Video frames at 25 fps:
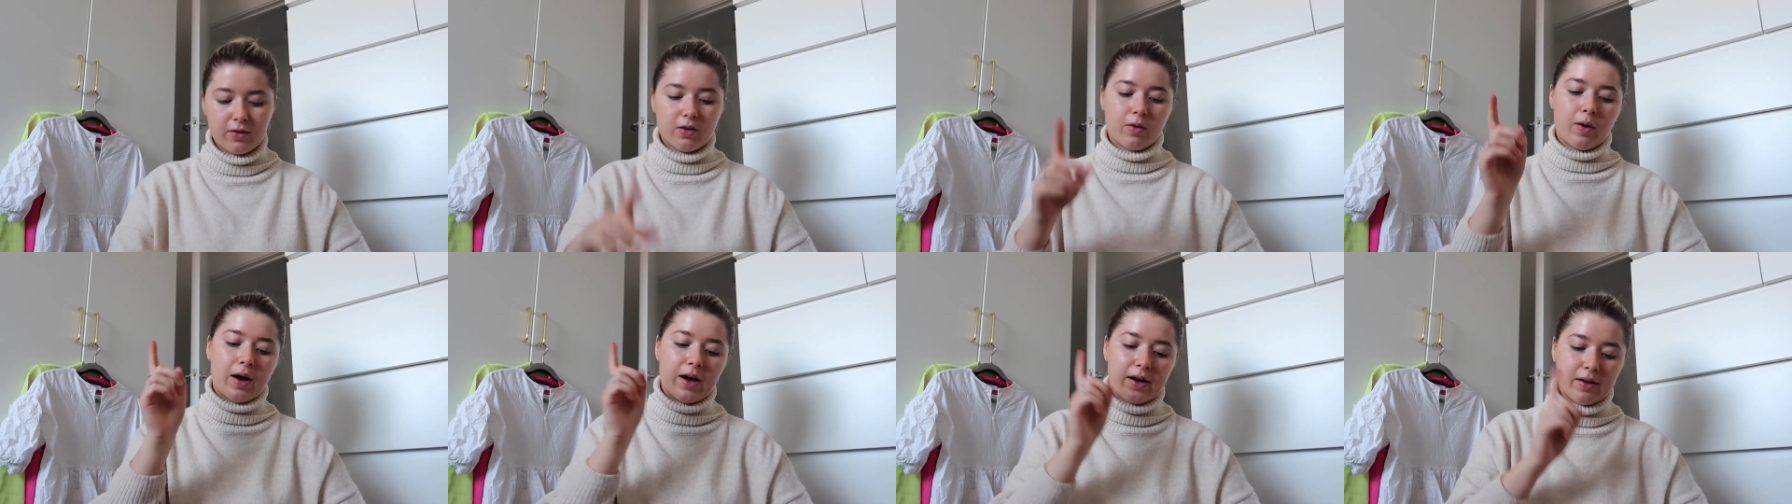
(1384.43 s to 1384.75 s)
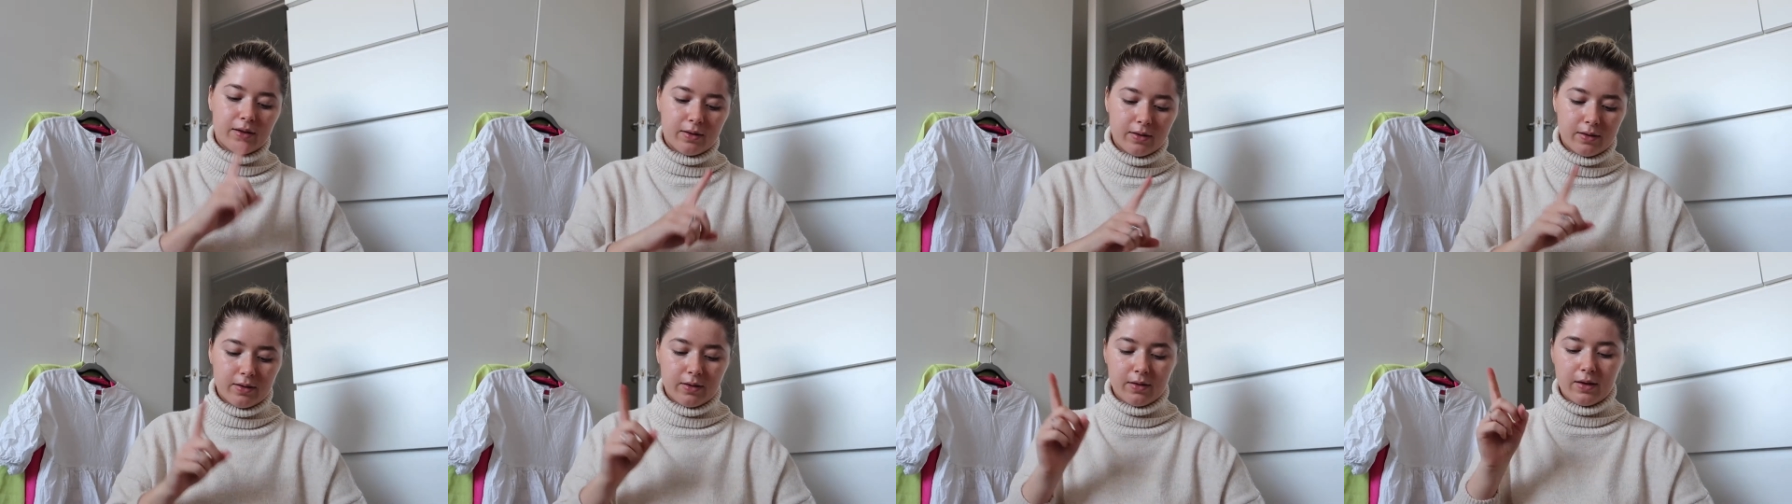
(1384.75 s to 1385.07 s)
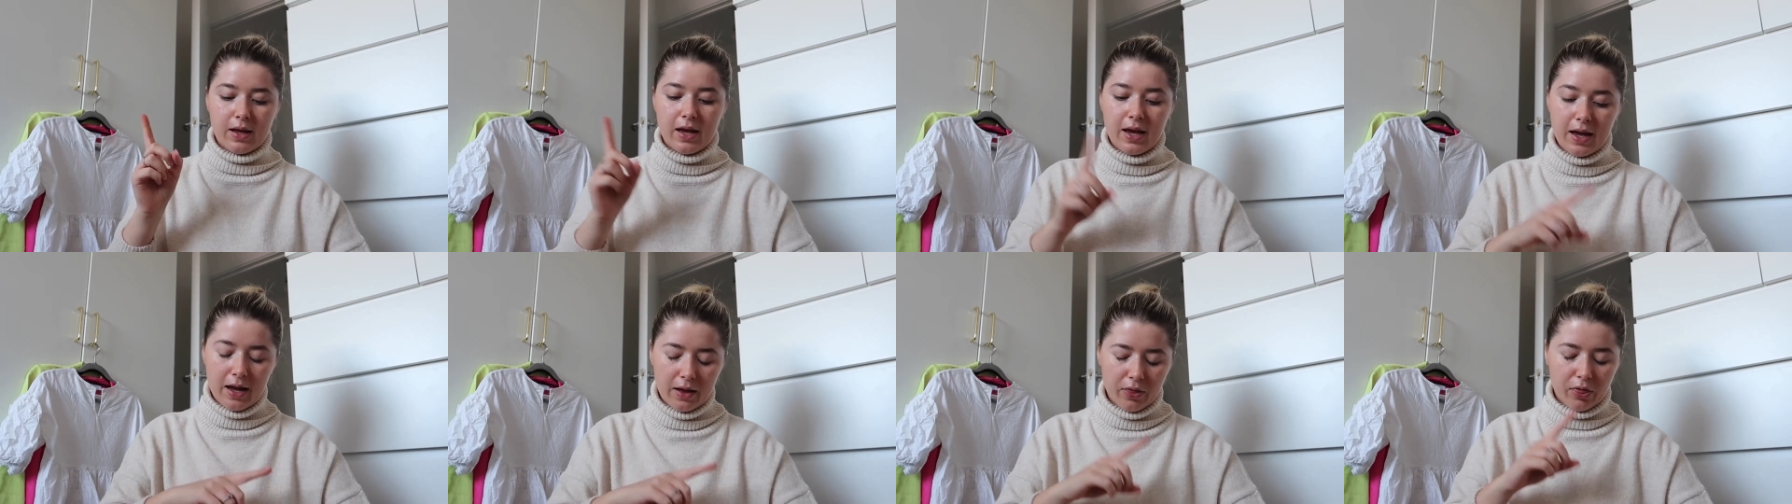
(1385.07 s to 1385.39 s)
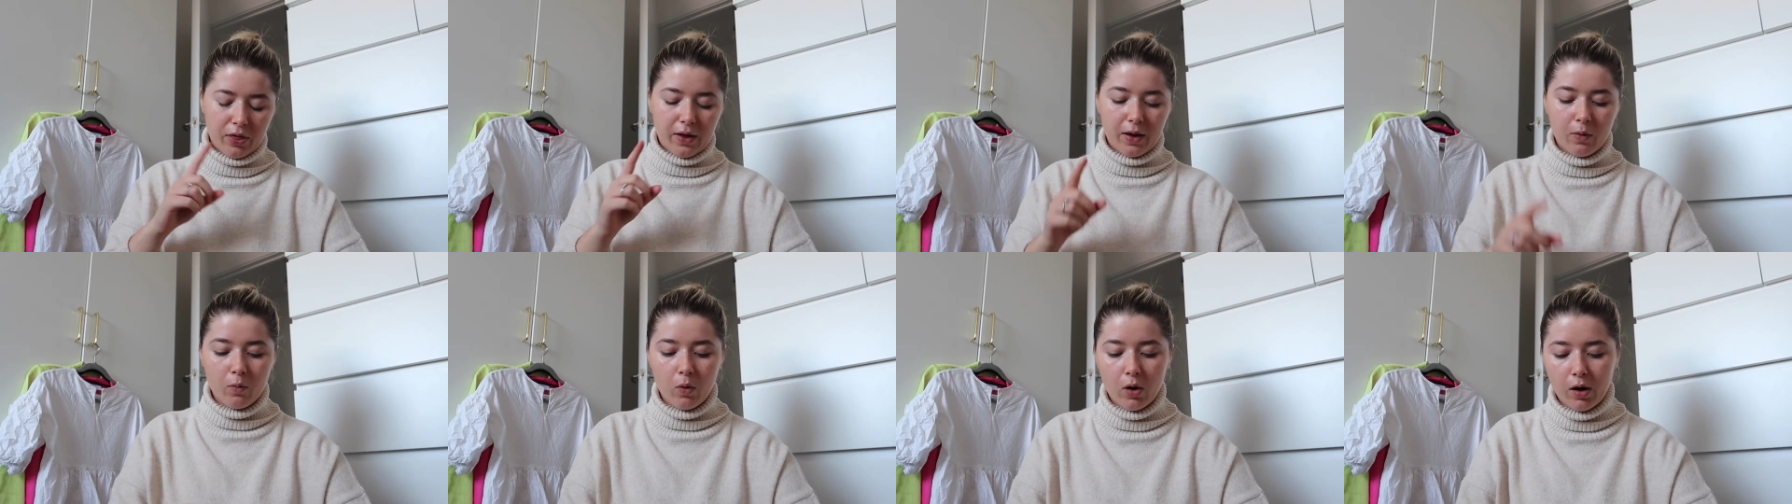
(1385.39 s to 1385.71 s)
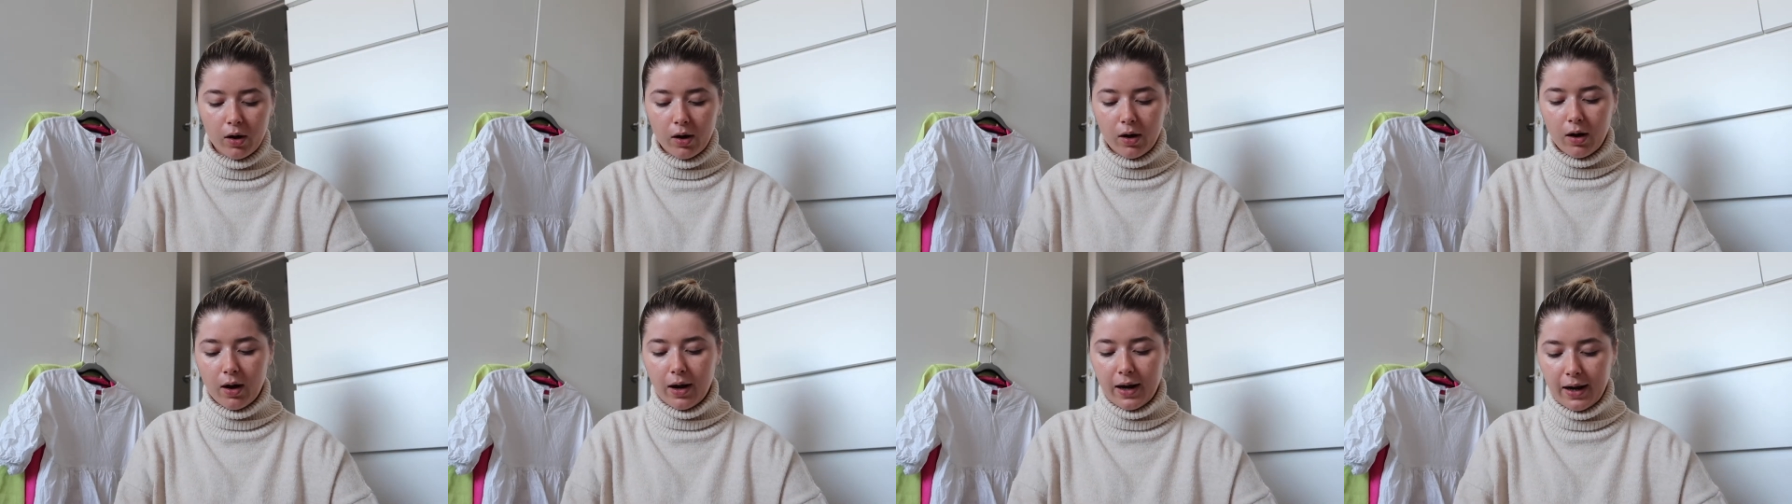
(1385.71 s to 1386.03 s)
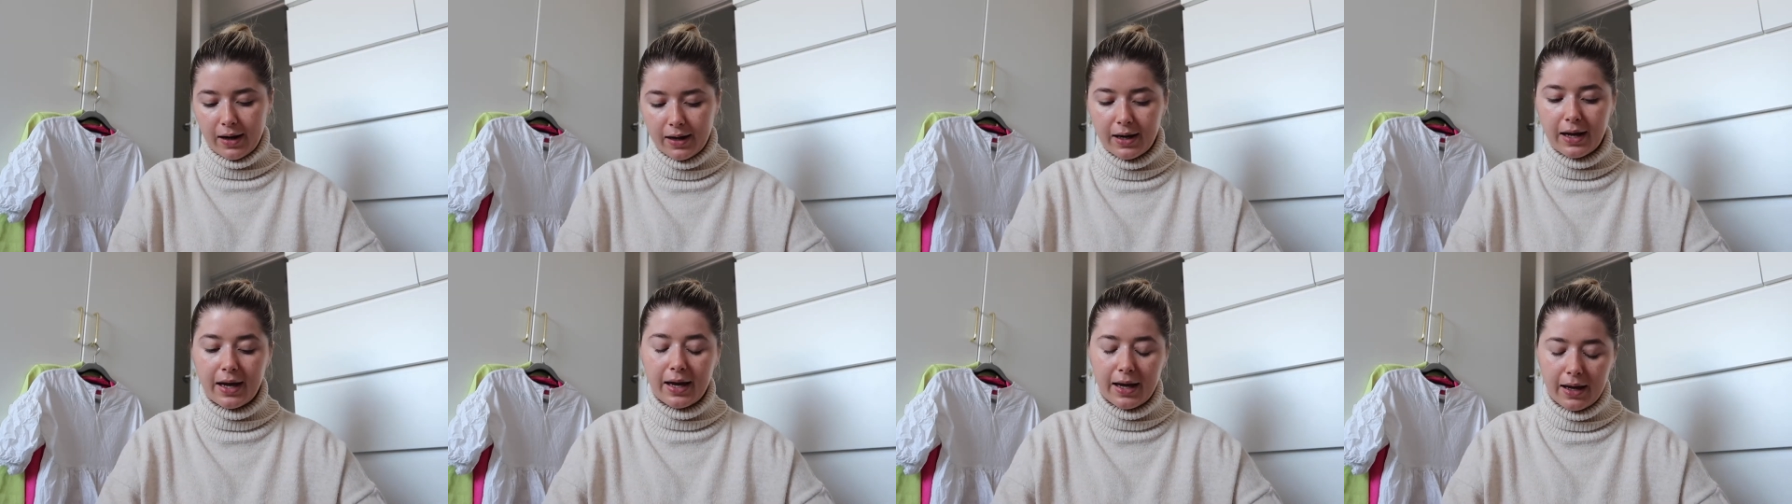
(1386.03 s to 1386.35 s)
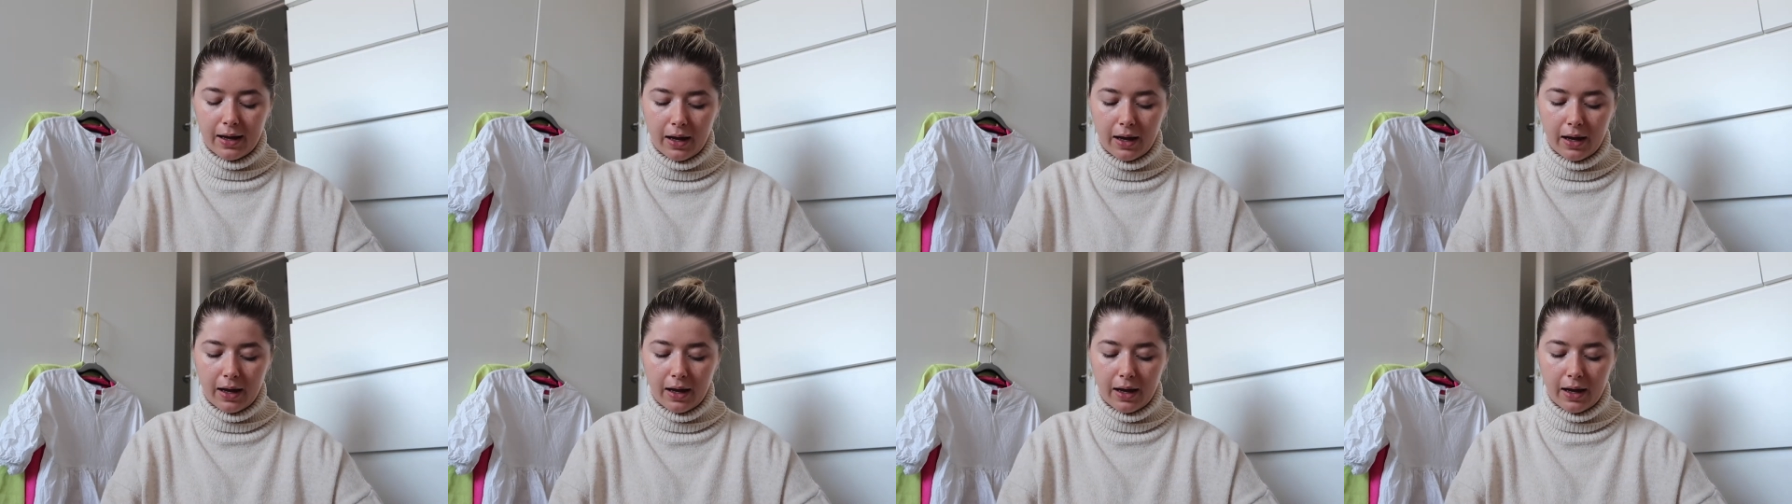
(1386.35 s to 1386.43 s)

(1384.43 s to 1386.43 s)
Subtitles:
so he had thing one and